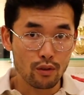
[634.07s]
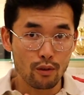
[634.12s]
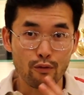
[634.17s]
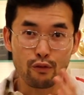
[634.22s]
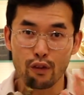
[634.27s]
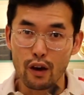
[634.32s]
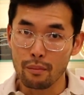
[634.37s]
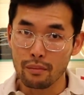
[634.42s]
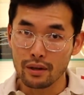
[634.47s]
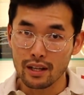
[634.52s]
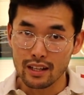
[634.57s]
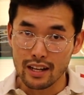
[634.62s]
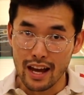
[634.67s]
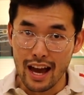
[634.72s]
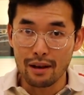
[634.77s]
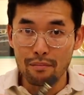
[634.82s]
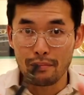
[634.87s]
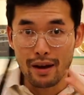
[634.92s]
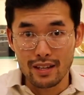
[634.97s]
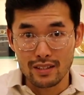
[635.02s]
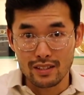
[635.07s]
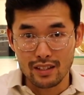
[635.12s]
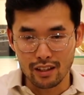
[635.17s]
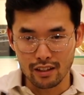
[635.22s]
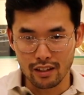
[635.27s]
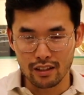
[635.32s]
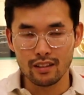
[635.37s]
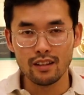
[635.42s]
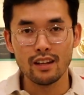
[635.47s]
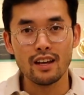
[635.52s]
feminine and
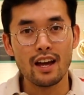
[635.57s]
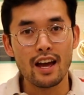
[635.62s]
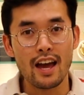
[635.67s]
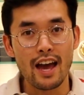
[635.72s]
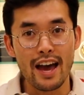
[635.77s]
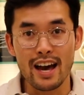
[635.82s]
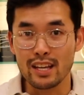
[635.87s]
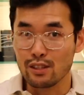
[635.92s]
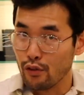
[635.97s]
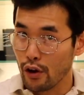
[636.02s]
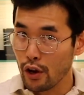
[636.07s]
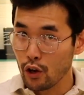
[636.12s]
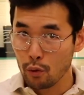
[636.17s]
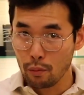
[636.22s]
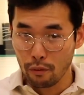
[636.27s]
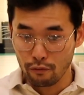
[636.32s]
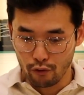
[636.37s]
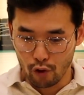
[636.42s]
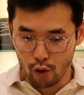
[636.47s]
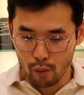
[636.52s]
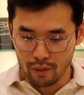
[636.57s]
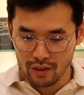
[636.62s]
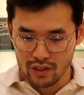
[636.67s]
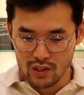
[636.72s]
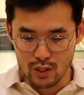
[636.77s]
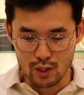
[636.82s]
masculine, has very good performance.